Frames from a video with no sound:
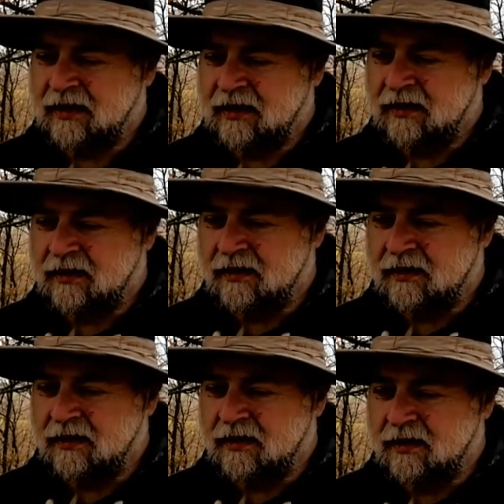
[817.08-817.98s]

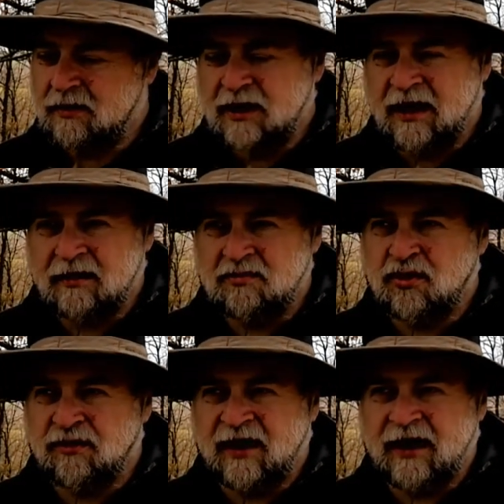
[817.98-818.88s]
You can
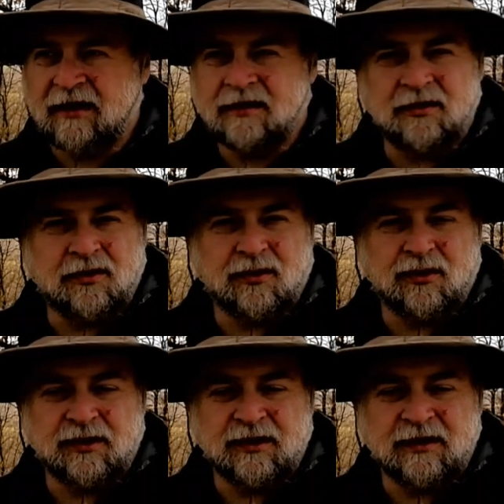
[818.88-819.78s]
provide
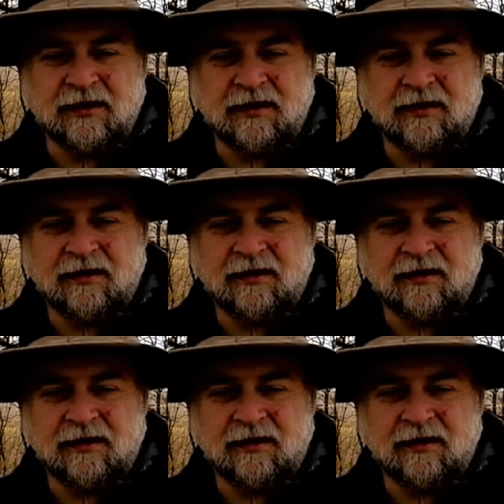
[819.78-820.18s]
your